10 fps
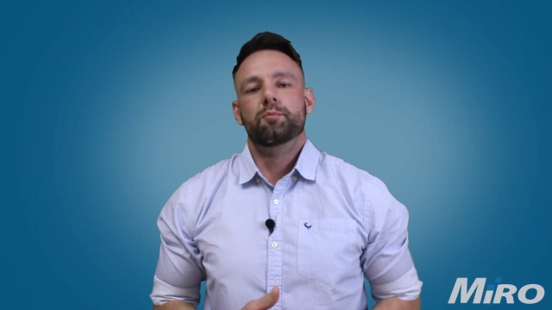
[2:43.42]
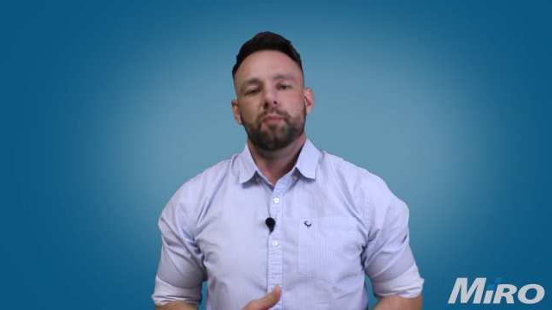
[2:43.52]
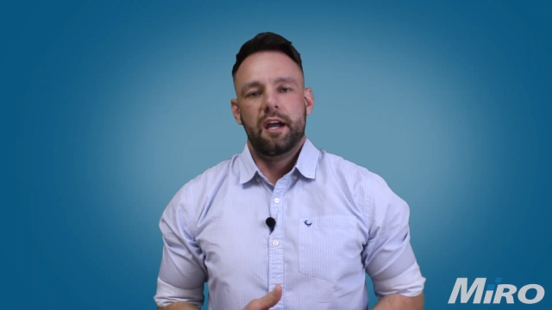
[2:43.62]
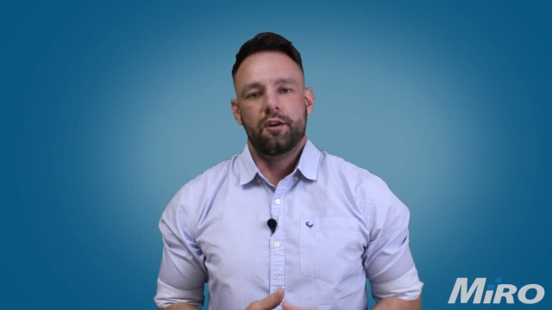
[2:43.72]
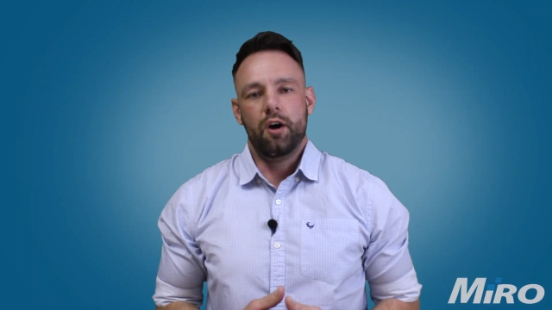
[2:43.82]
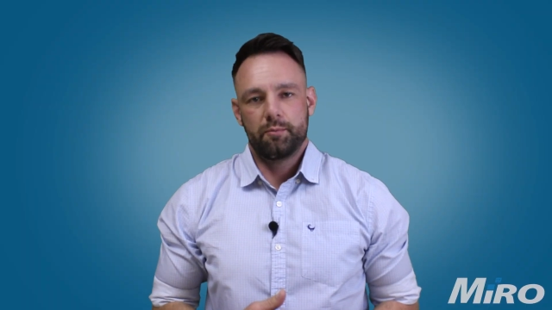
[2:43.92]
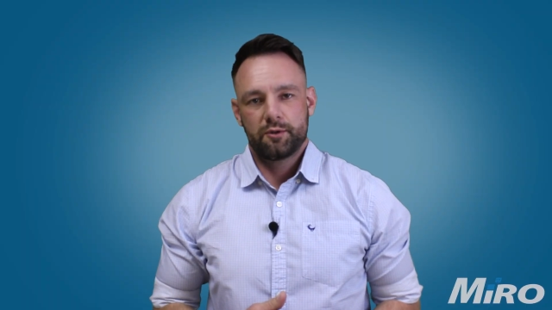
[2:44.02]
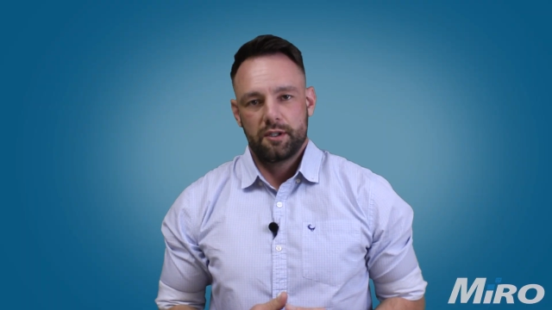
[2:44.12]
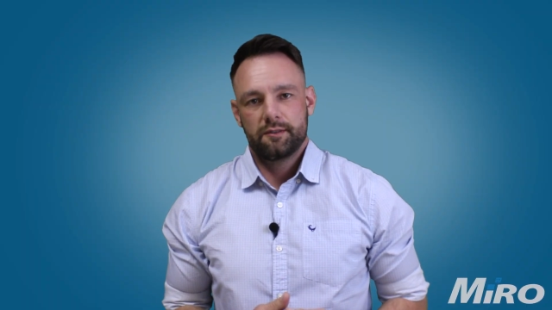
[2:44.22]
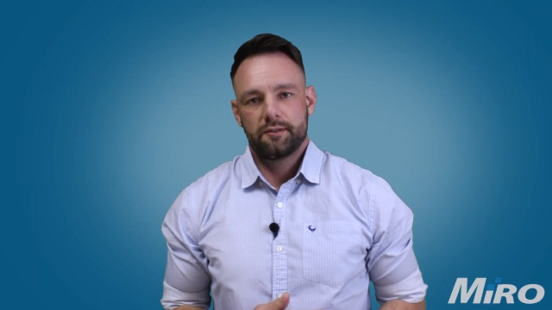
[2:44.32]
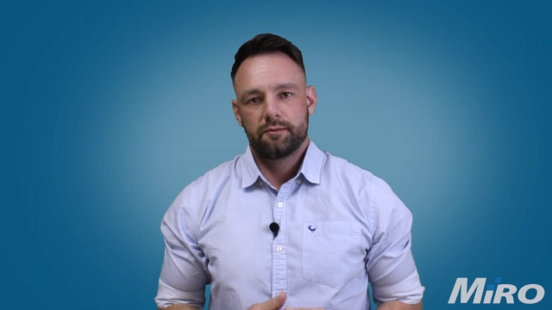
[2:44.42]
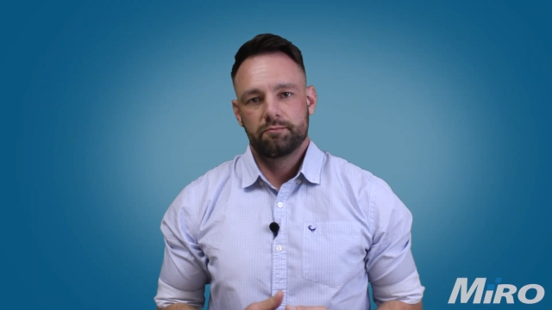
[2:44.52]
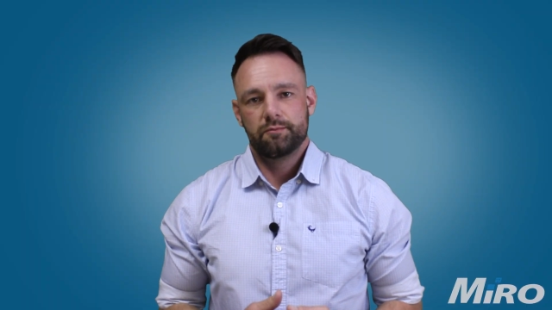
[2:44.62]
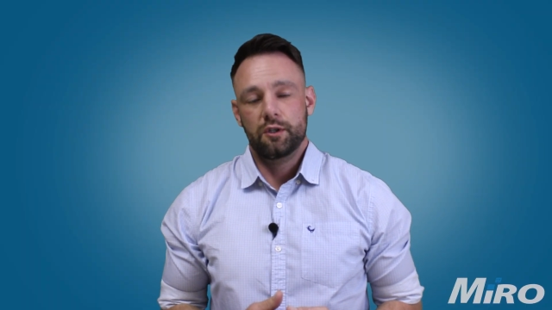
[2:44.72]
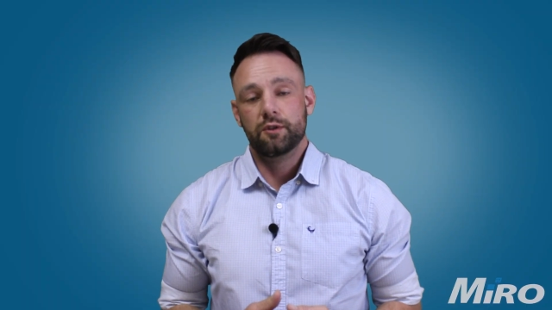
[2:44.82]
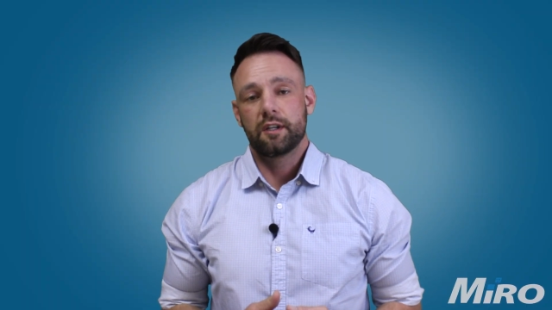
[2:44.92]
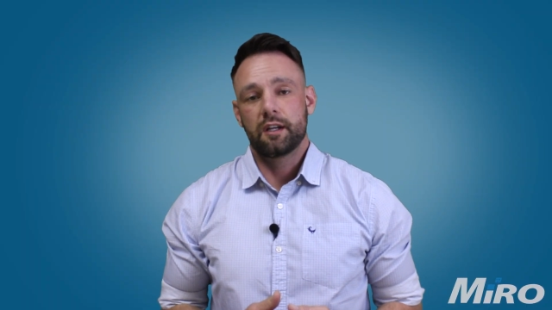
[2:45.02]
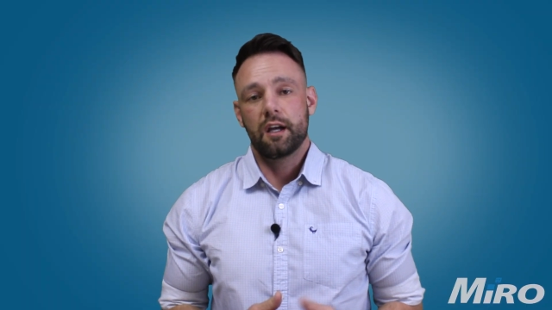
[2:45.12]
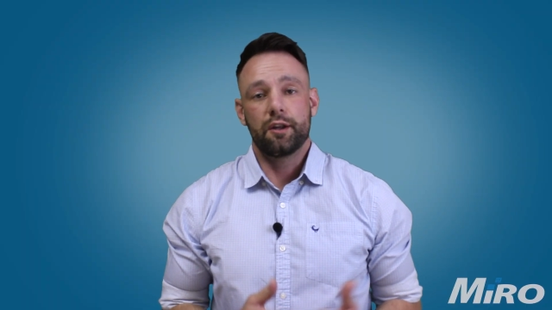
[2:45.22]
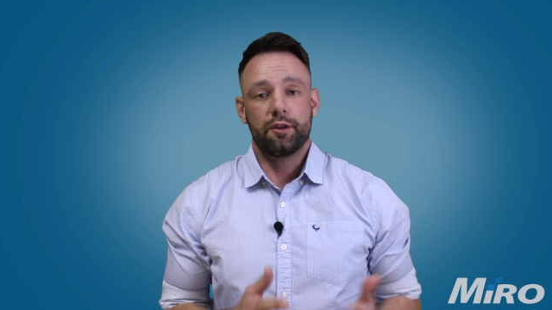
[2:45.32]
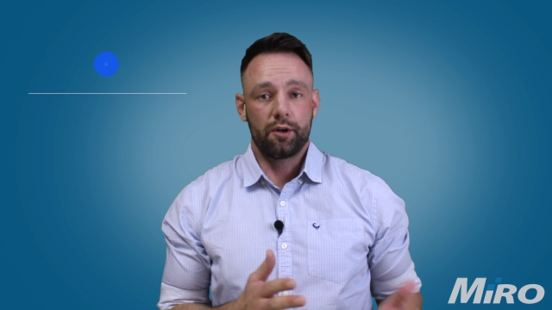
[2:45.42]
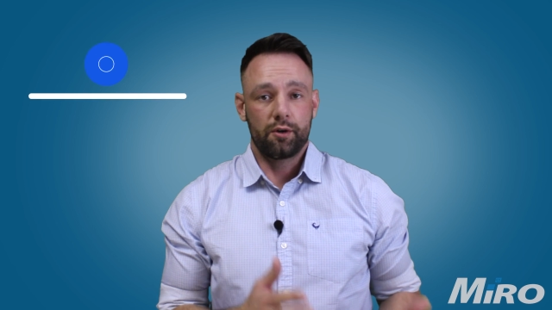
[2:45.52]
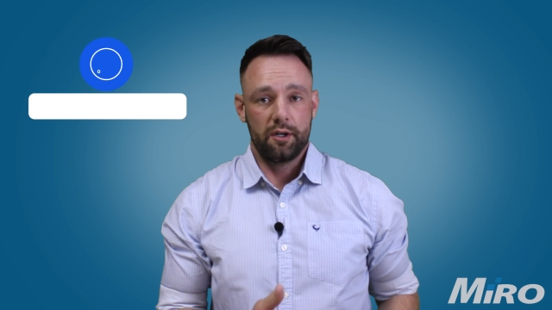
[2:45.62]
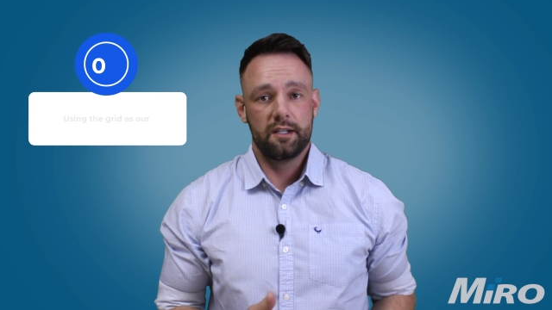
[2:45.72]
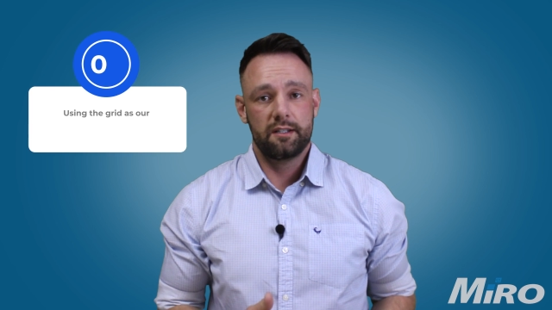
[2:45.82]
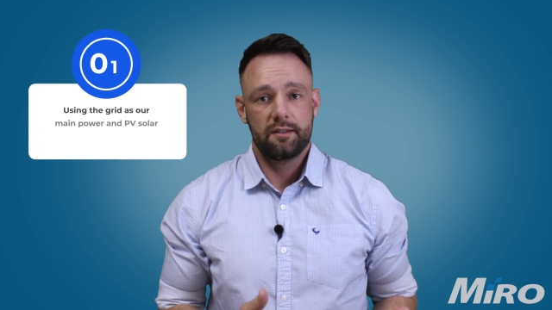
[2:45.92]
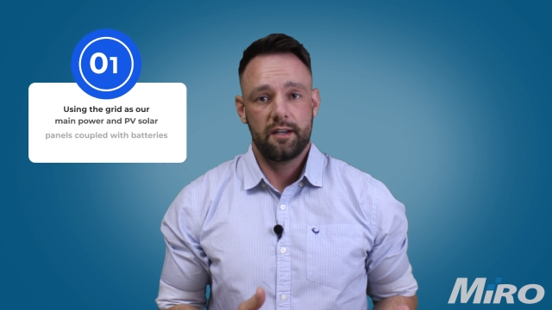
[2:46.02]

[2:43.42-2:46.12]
main options: using the grid